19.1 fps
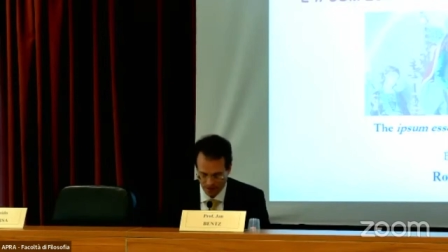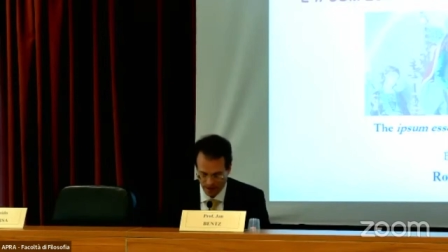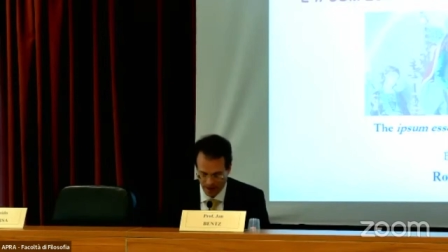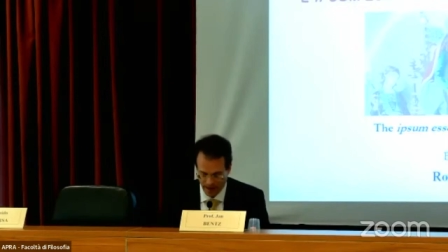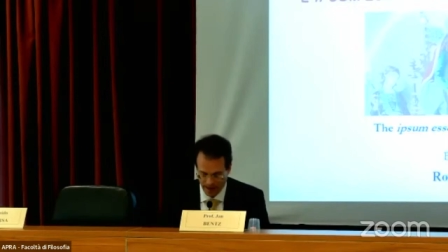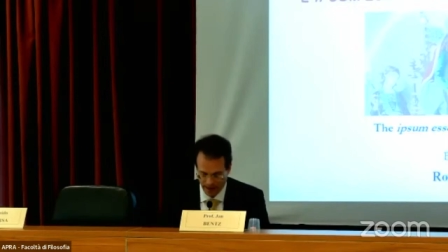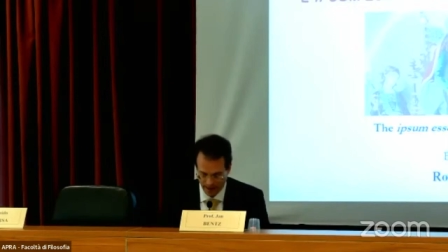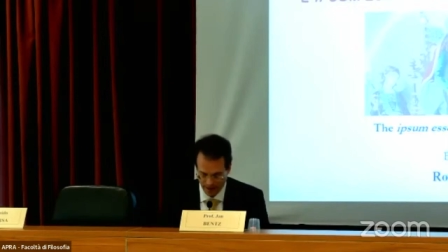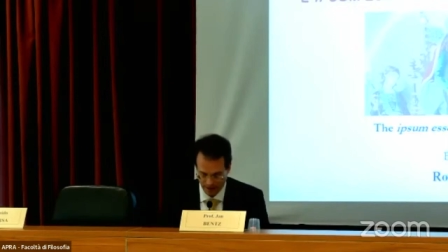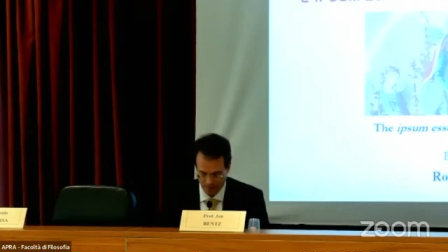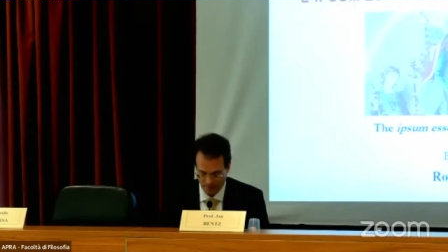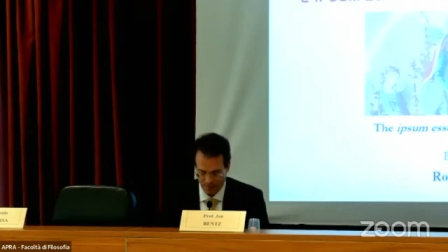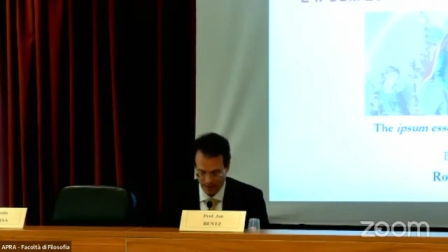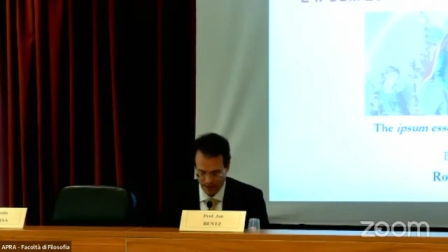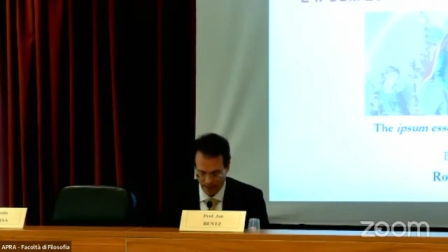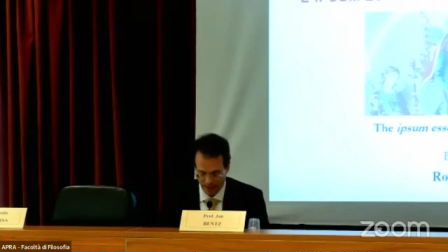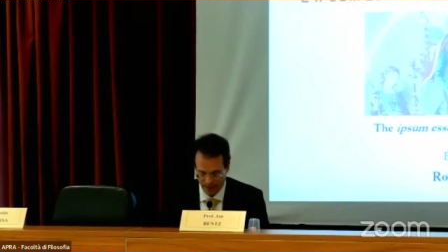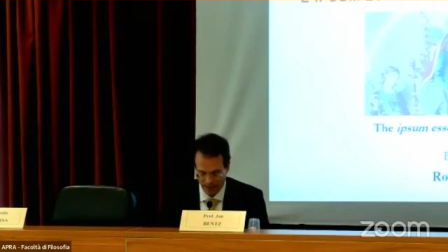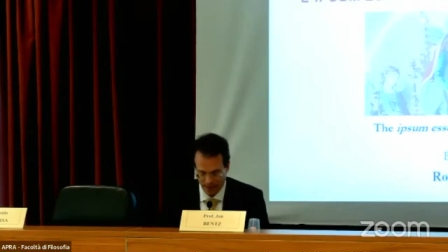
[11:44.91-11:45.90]
The
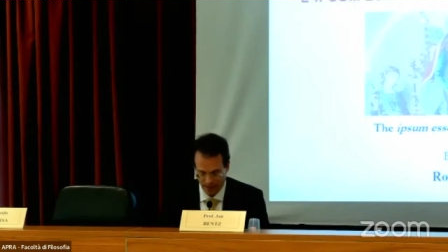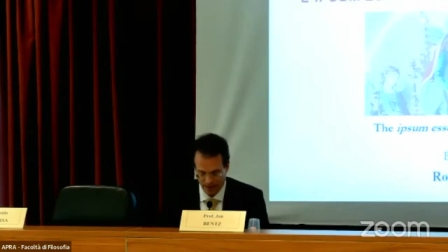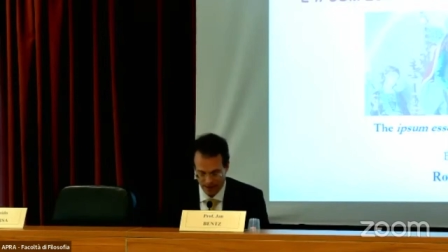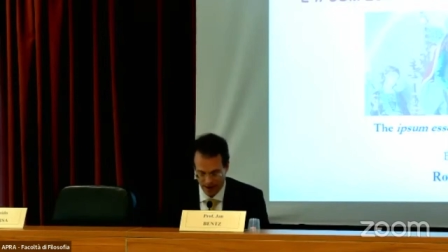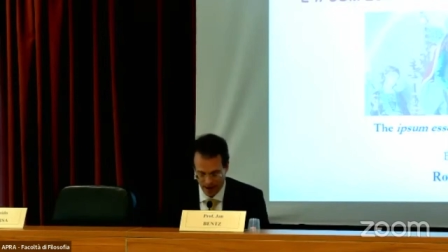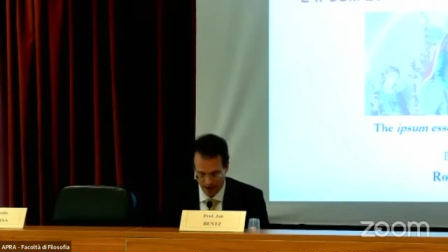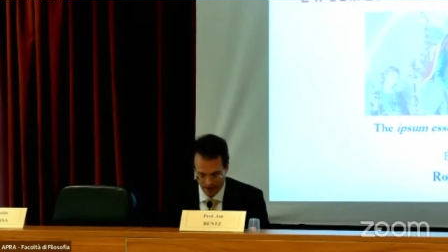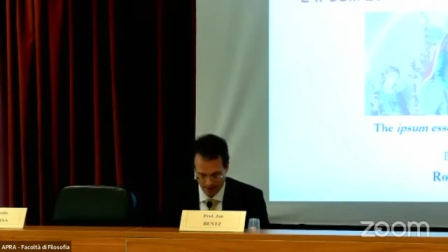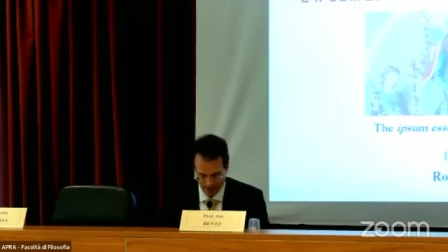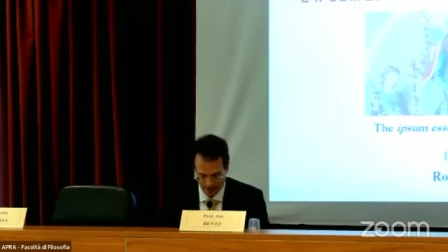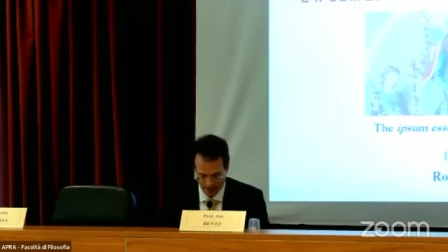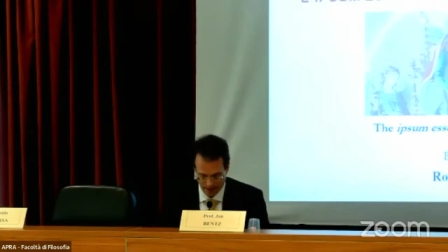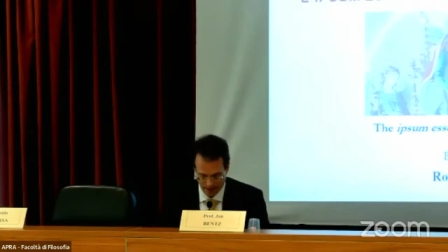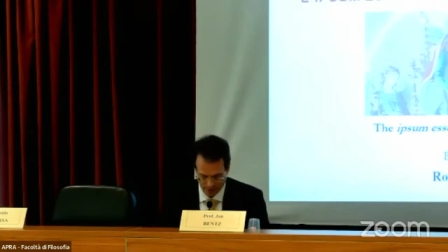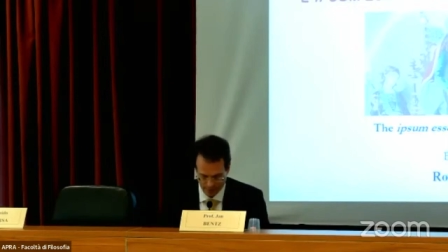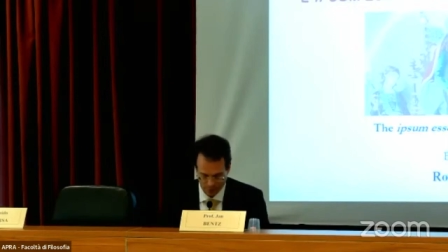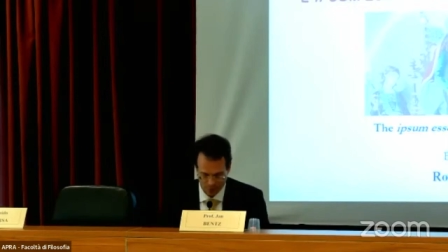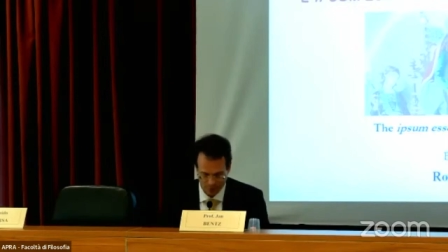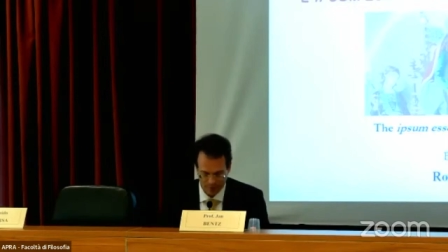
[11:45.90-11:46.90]
highest being cannot
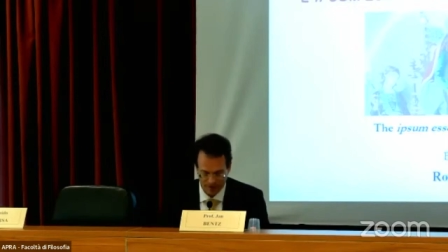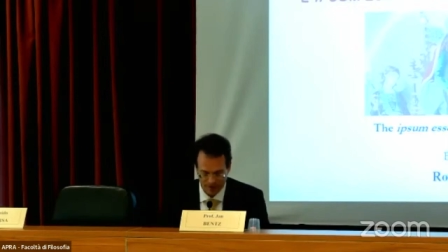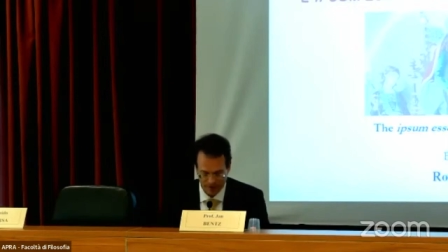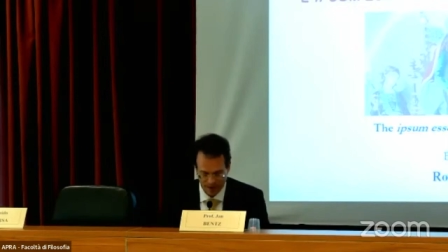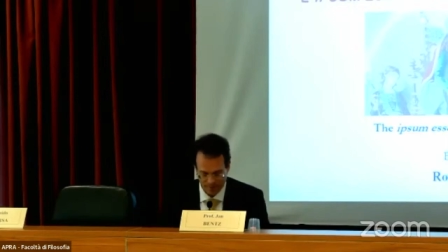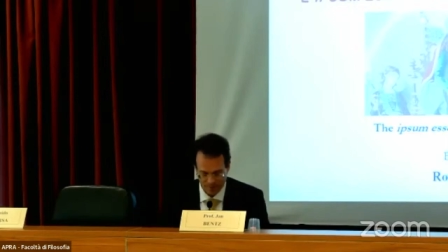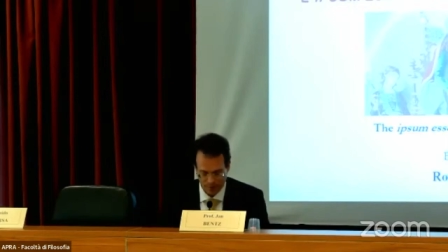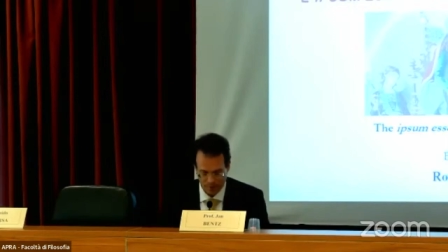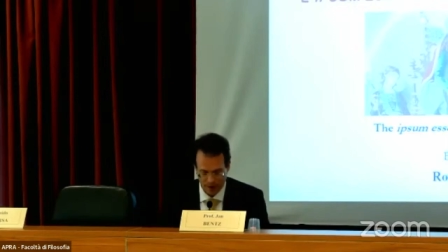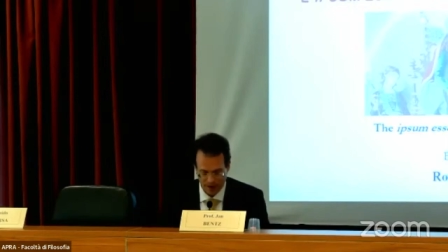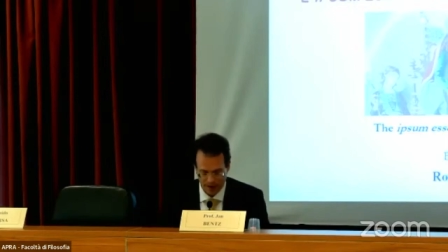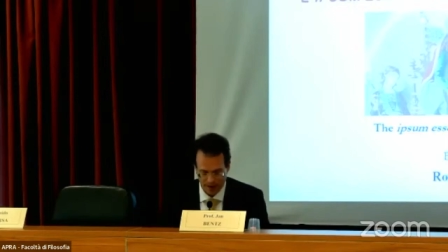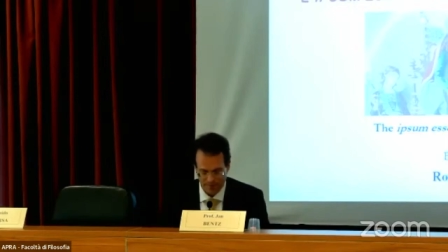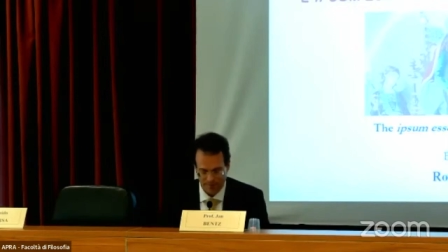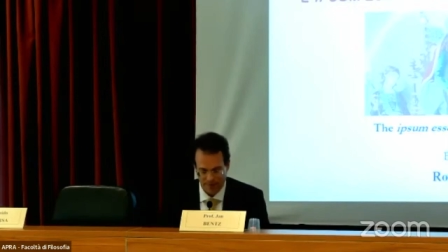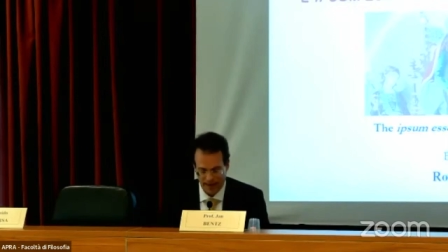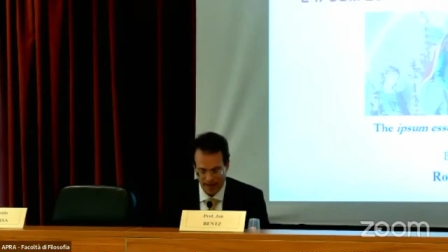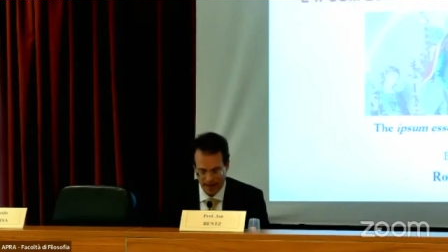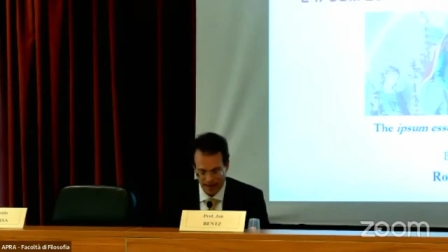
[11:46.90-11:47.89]
therefore be
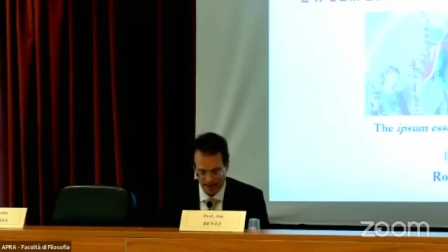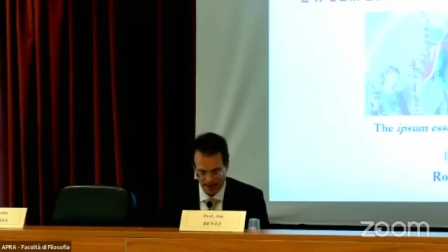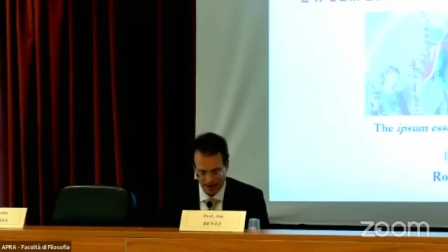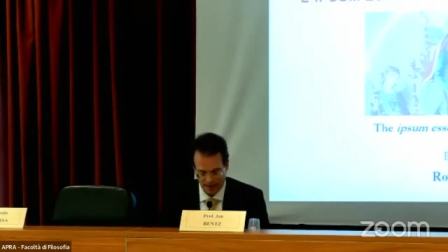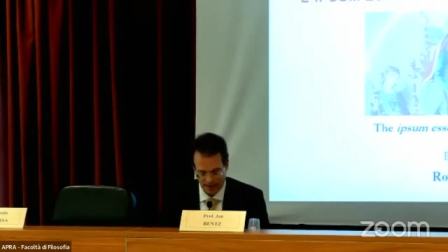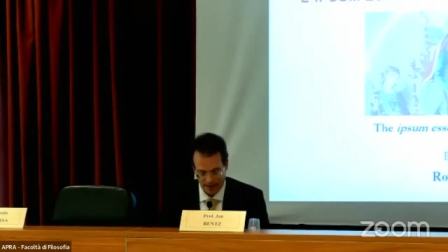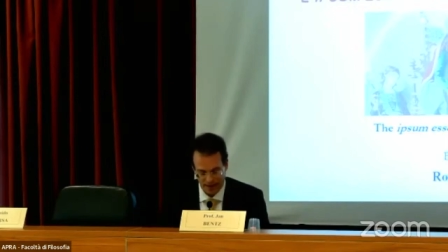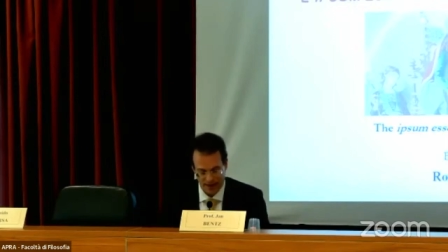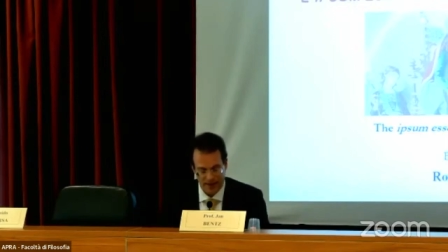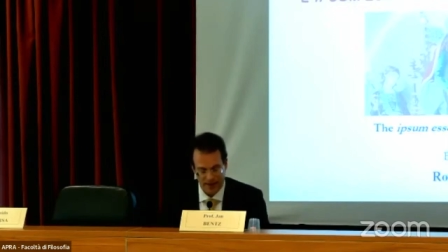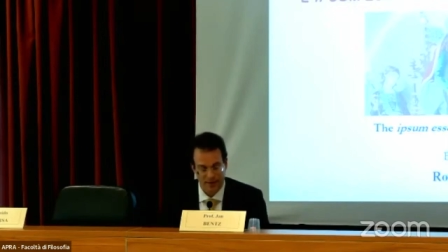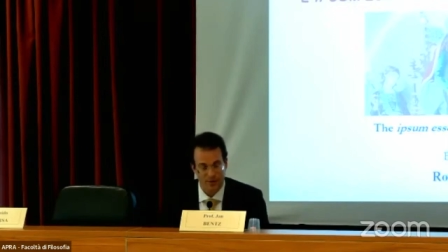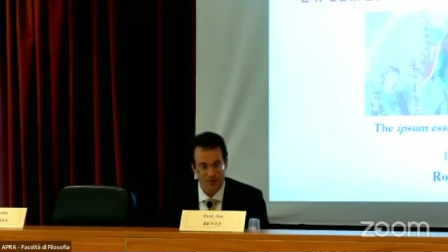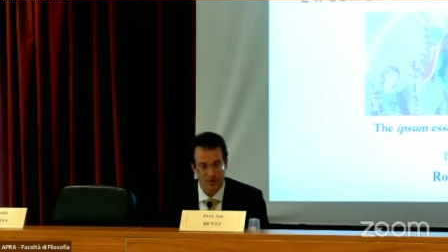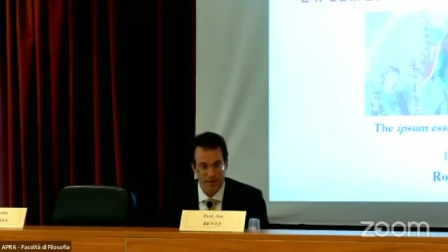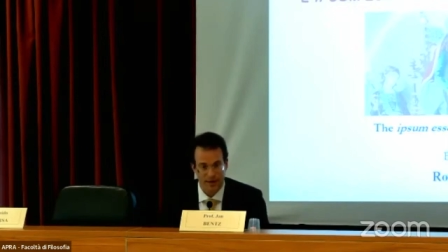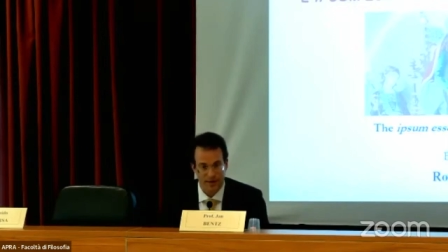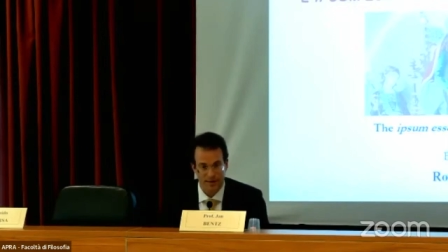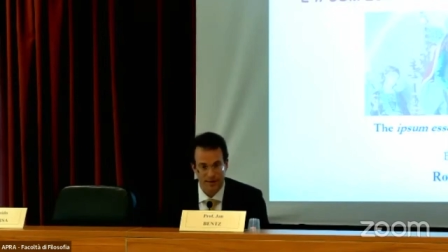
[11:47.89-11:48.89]
separated by anything
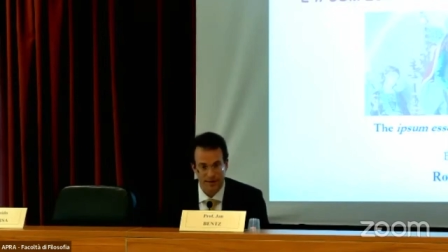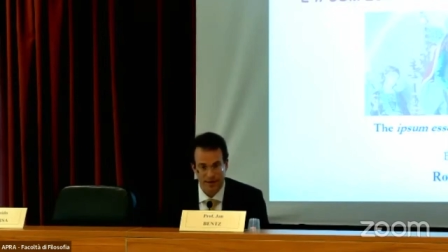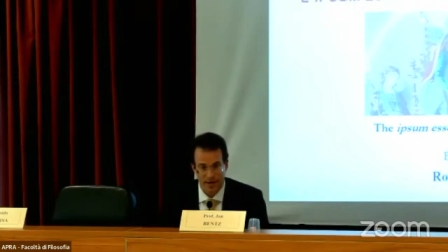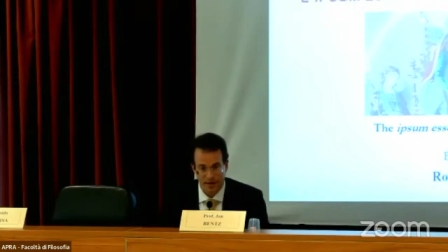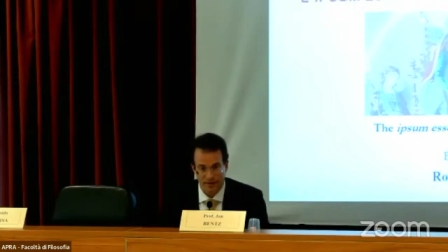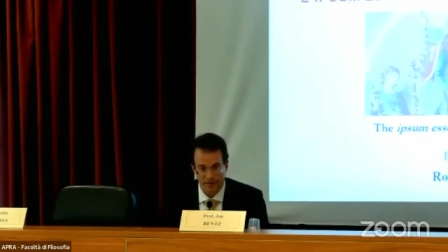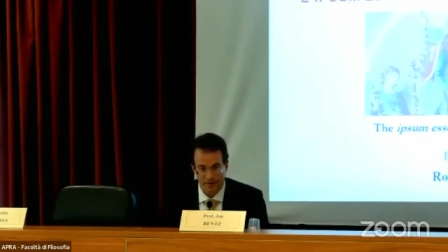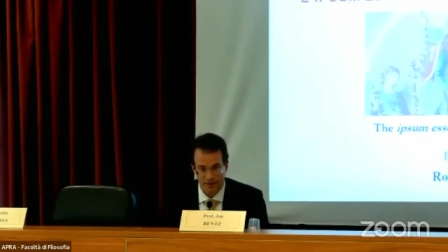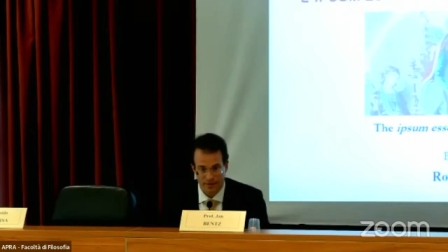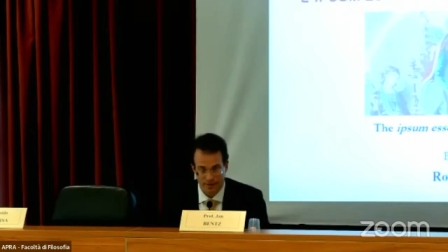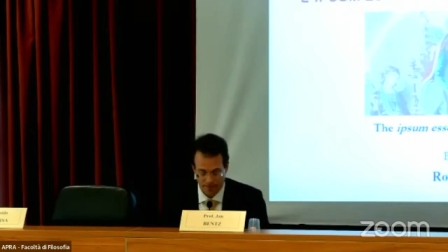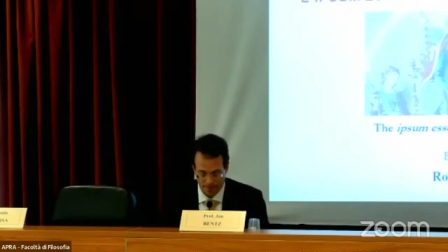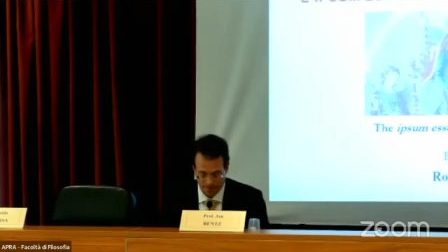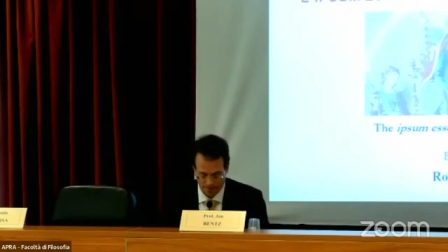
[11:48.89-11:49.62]
other than itself.